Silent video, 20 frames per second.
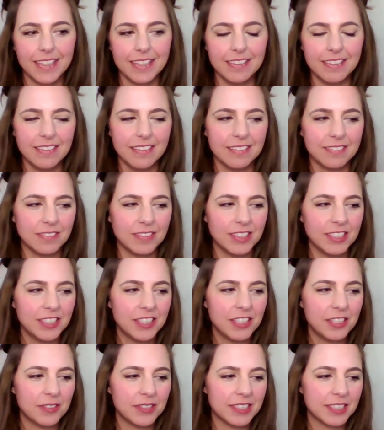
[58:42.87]
Oh
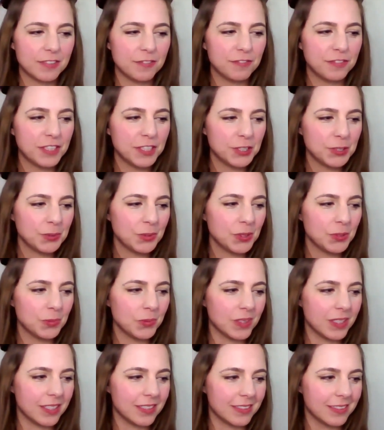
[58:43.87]
no, it's a visual
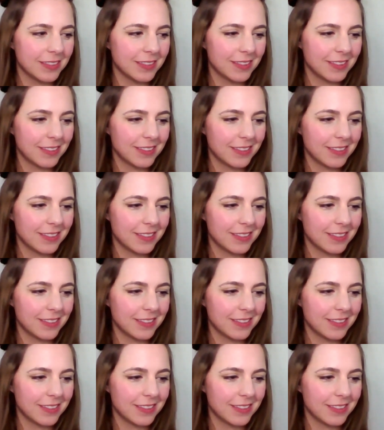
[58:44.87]
one.